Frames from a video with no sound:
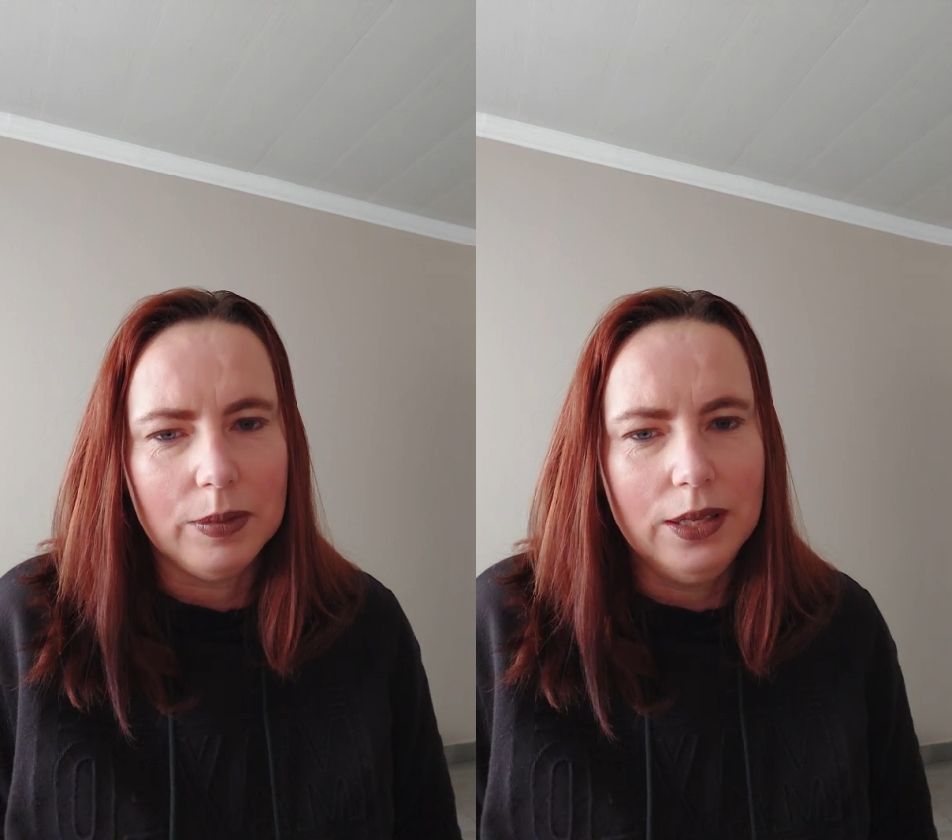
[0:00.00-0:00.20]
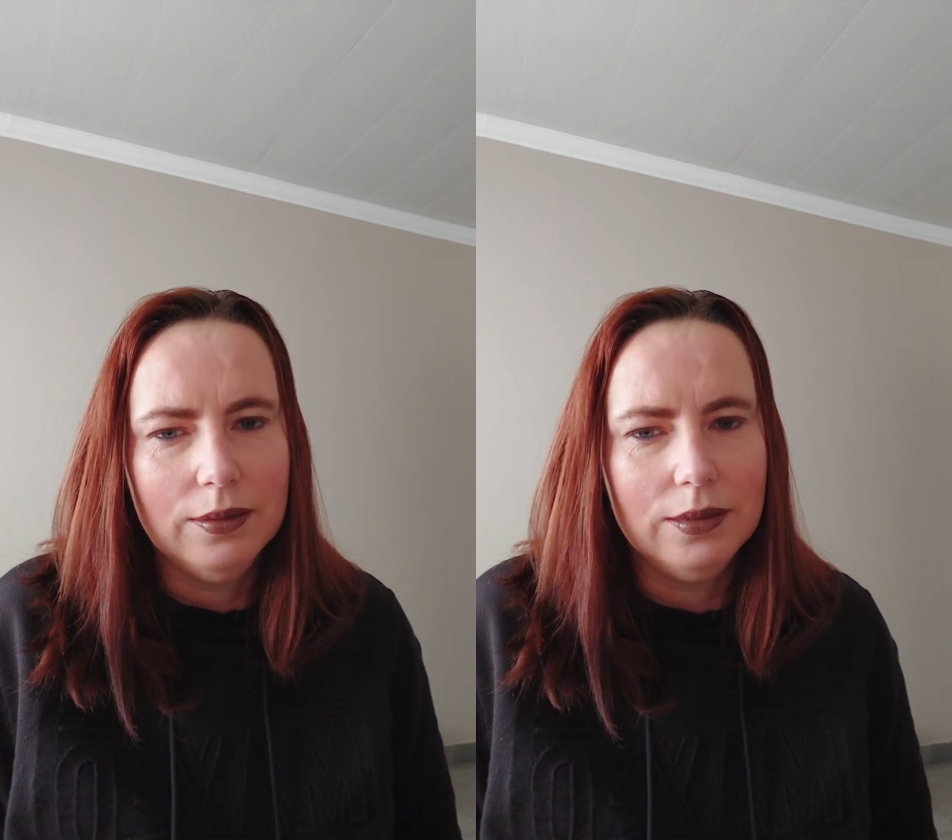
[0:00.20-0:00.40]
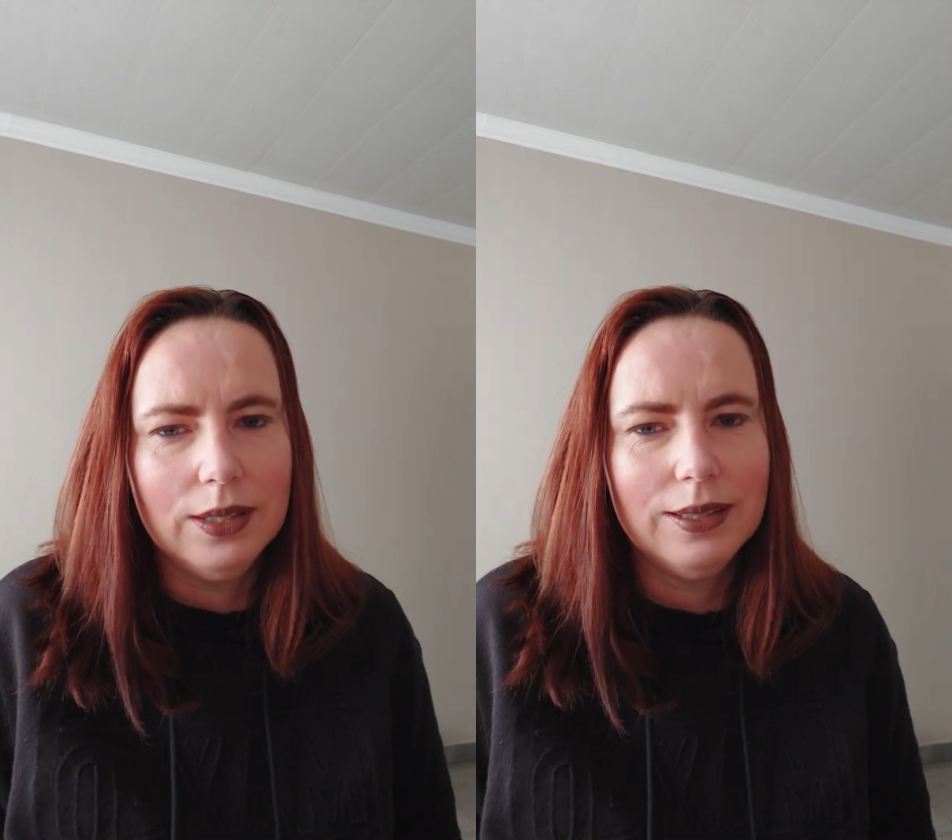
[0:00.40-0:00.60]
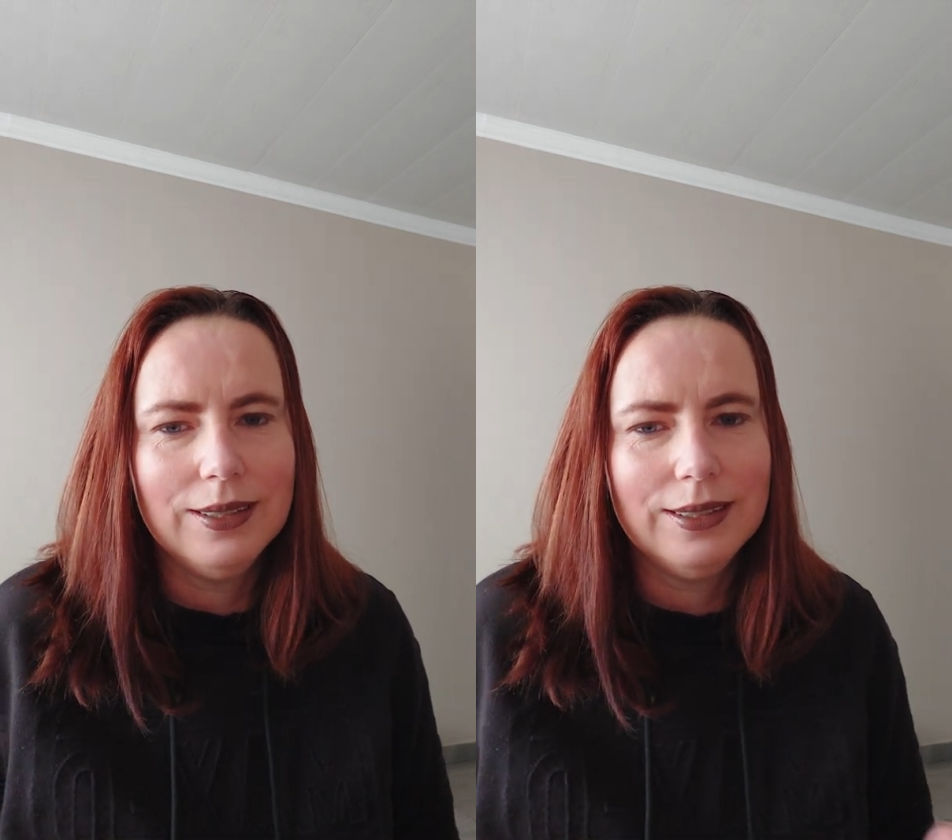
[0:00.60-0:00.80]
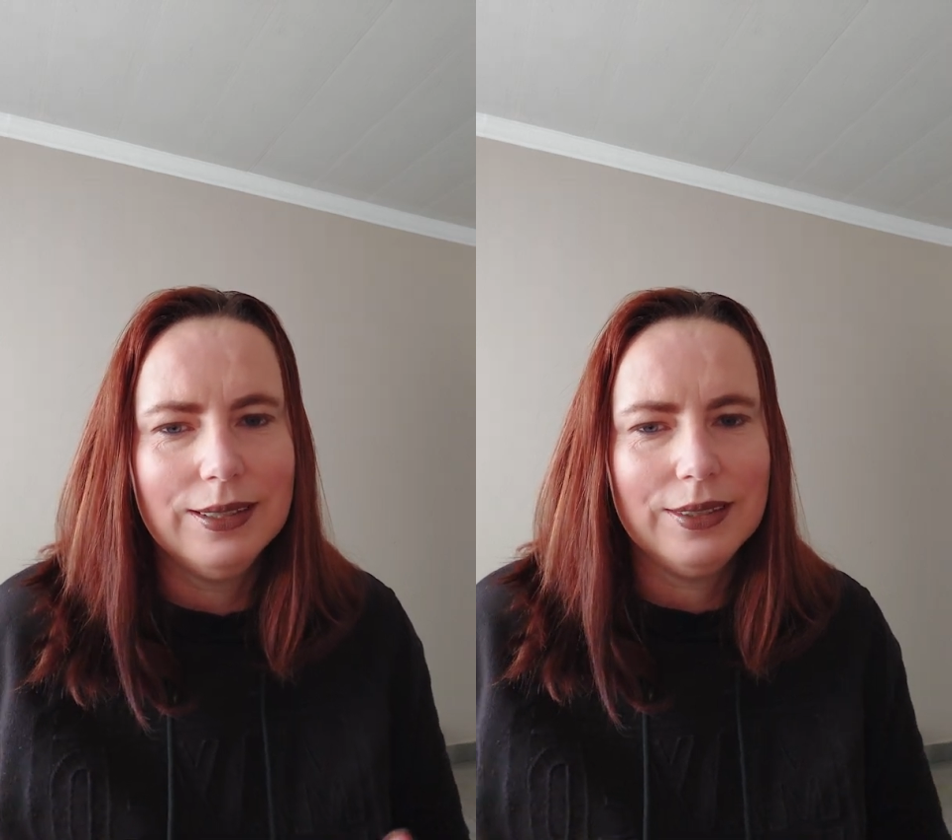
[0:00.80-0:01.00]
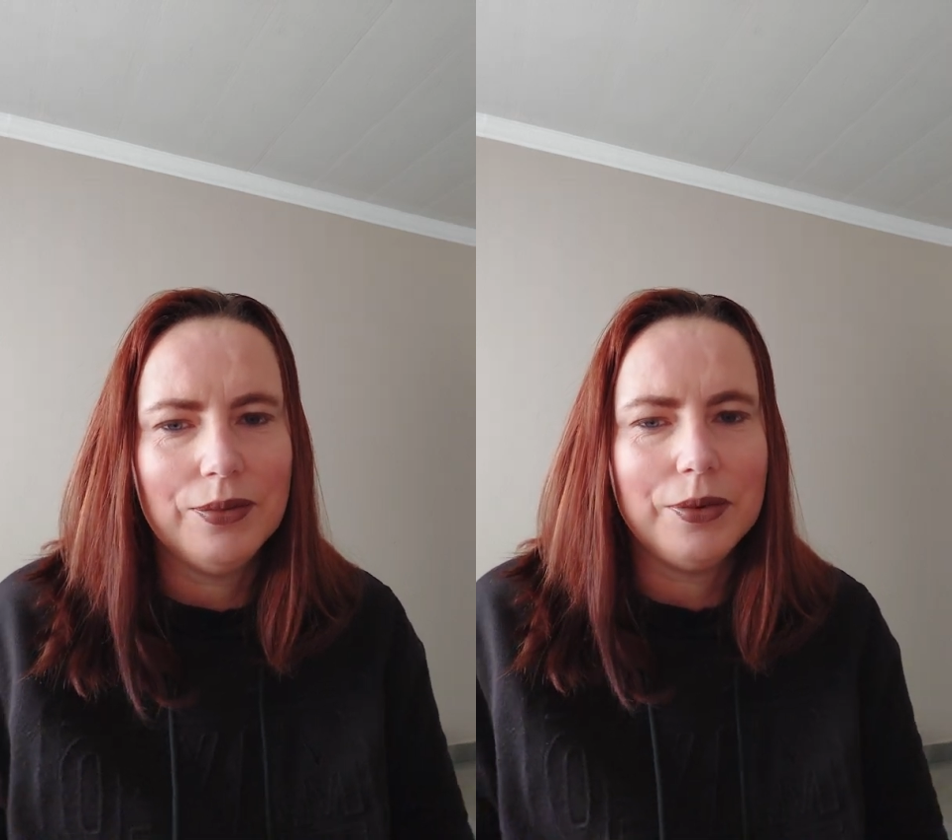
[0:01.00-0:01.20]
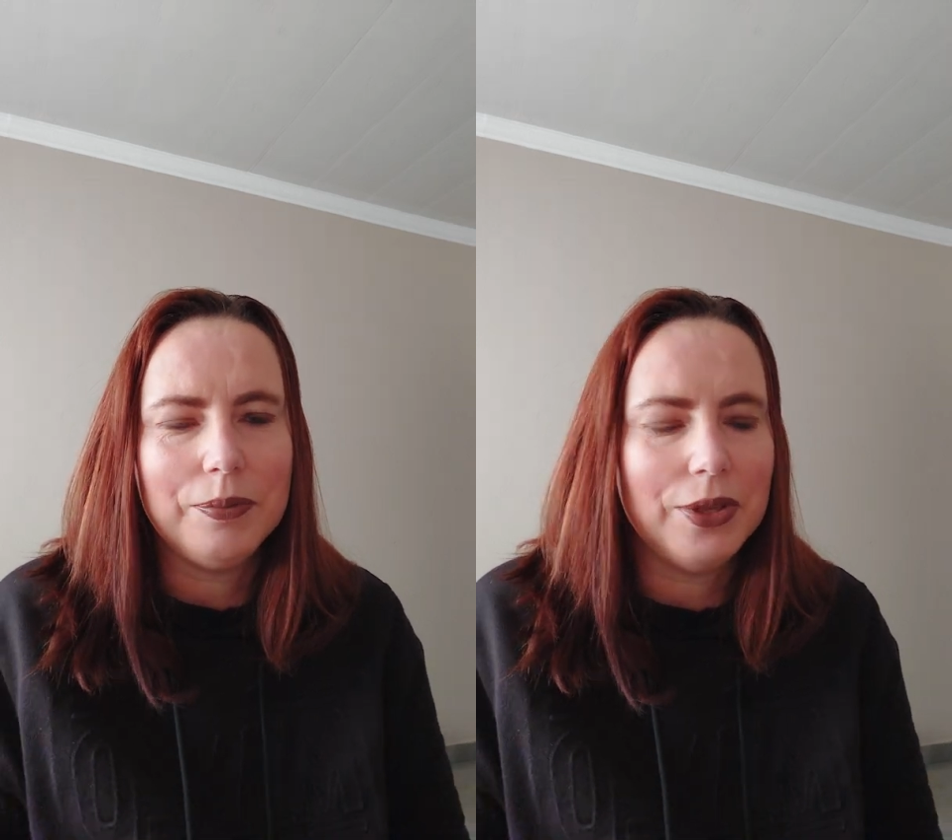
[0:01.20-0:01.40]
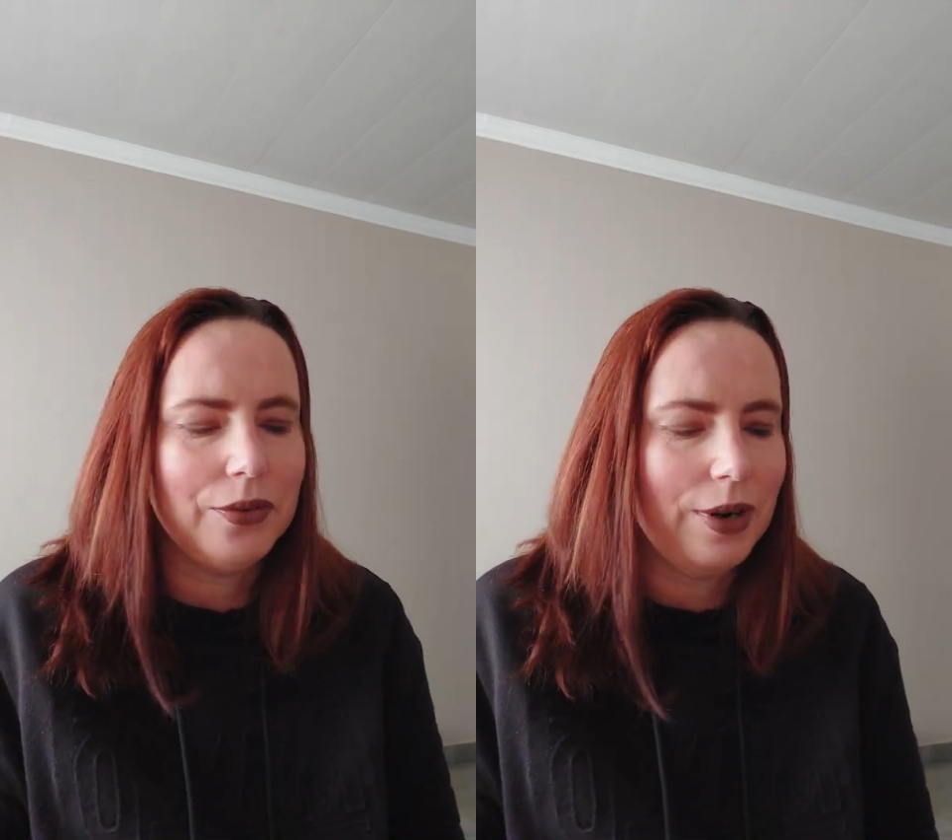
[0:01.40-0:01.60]
me
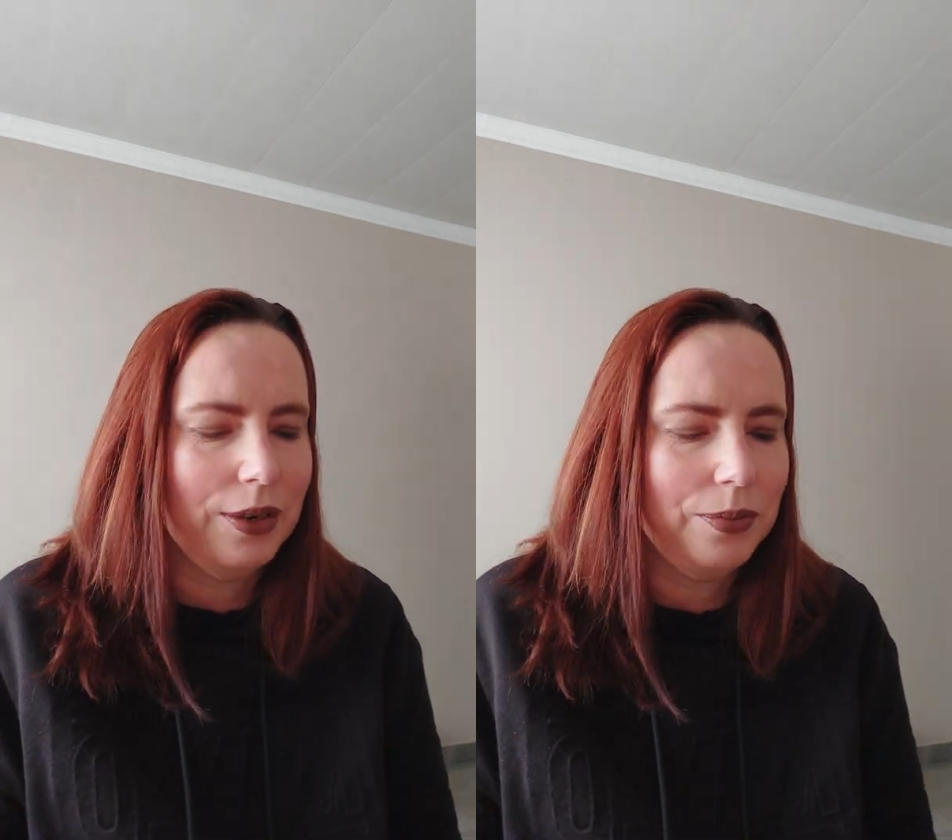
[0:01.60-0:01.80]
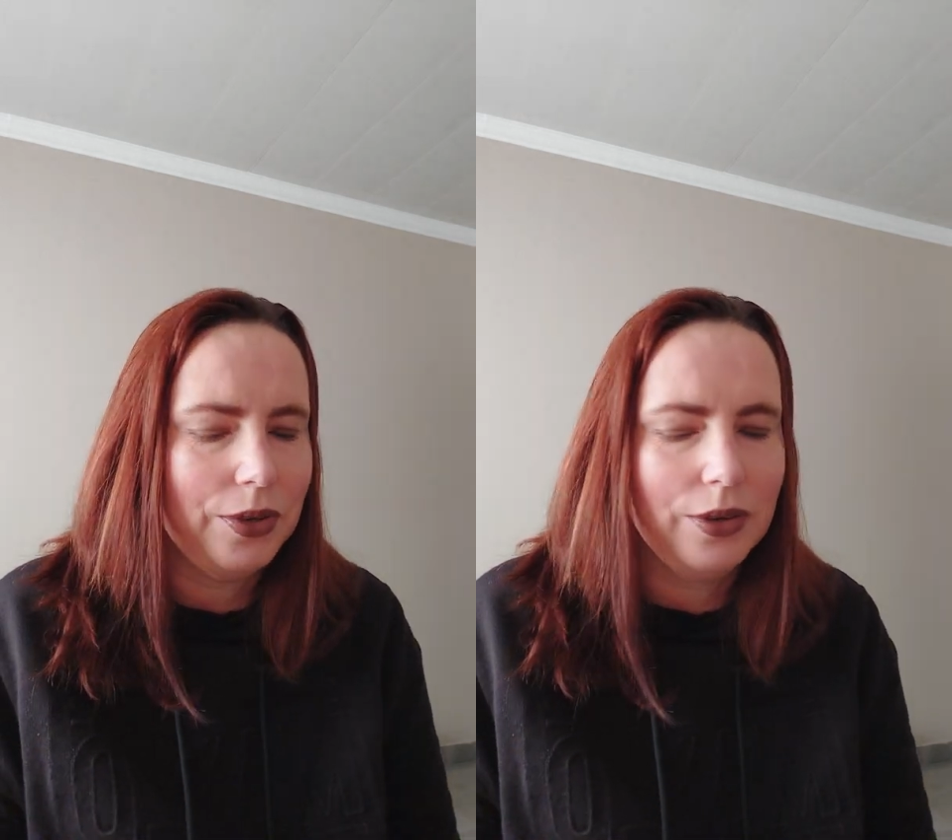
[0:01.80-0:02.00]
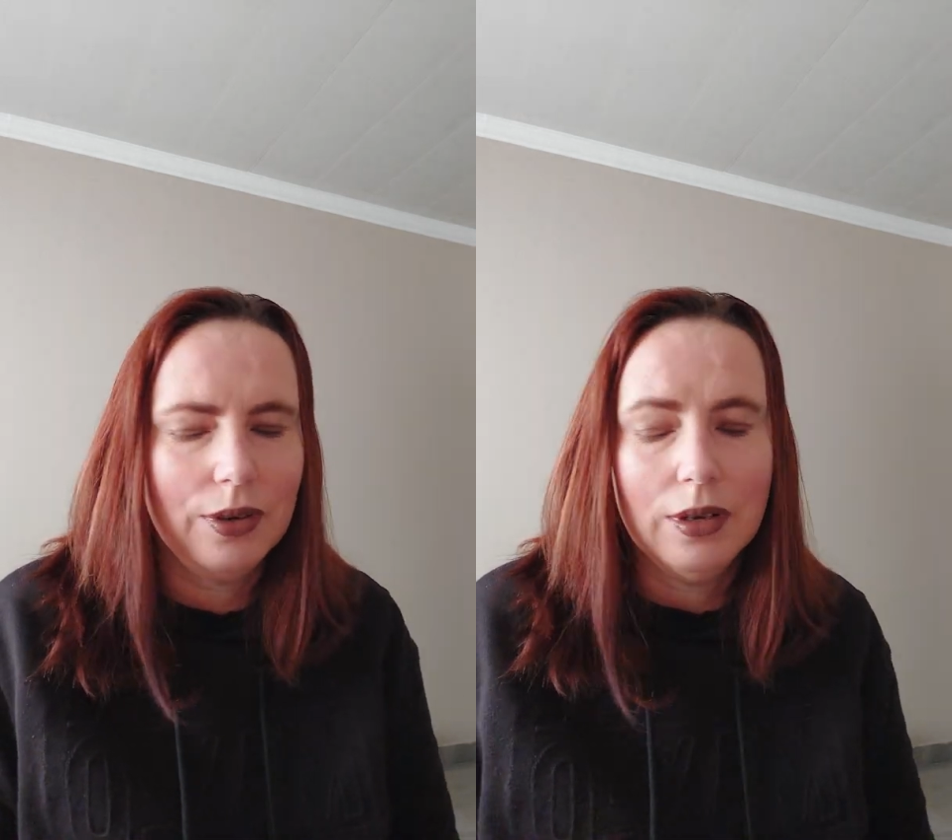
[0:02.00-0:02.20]
would be the right word.